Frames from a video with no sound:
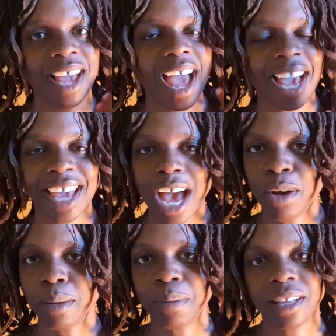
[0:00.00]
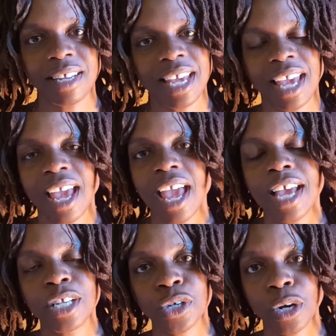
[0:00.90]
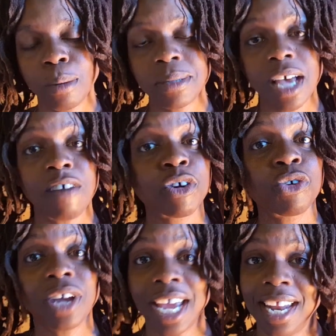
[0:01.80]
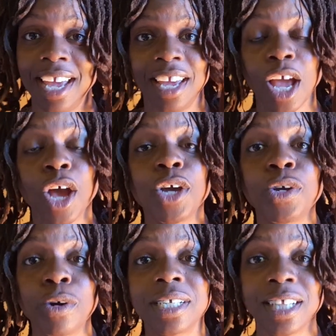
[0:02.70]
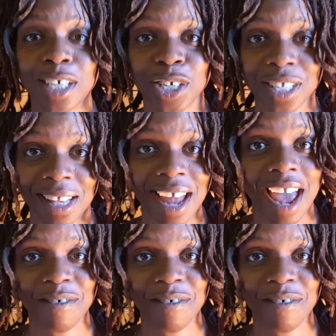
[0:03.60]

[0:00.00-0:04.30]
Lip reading: accountability in terms of creating your delicious life.